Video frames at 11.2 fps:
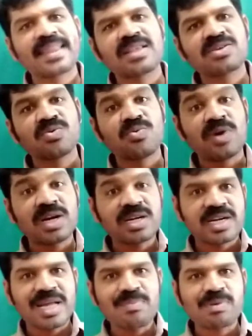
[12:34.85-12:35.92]
So
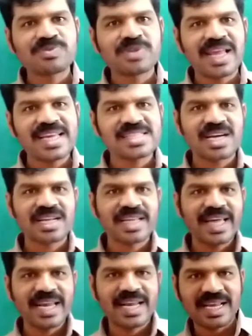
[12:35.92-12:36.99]
what type of lines are
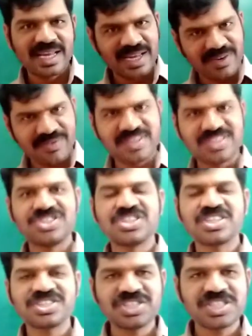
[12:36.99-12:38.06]
there, we
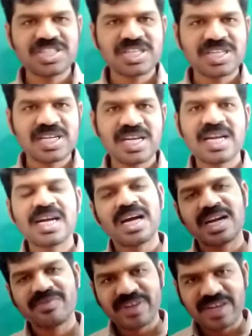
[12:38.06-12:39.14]
judge it
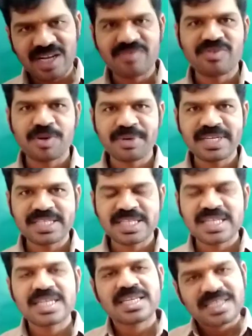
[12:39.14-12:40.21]
and we confirm it.
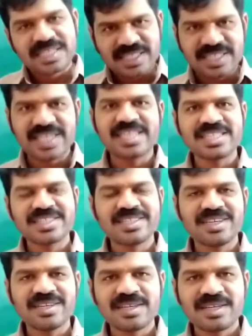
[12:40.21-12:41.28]
That is
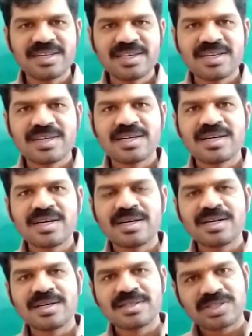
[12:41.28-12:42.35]
the
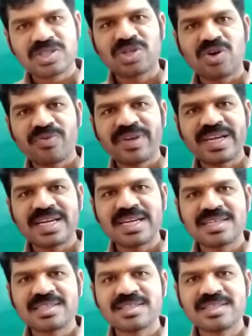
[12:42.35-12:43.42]
solving
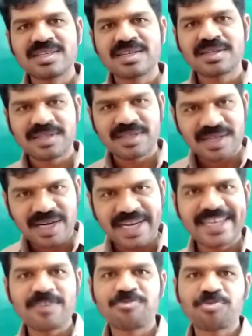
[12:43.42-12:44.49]
the
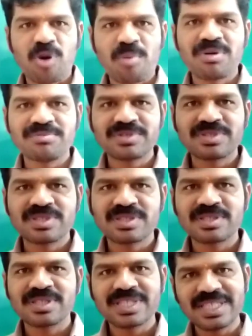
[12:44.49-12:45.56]
kind of problems
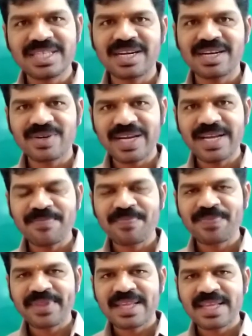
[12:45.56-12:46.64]
here. Okay,
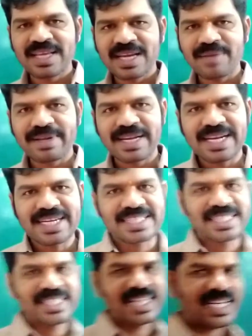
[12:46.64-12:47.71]
come on, let us
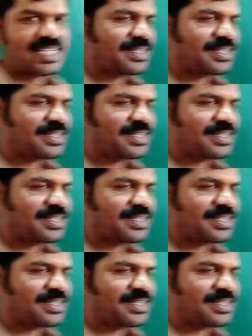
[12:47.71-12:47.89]
see that.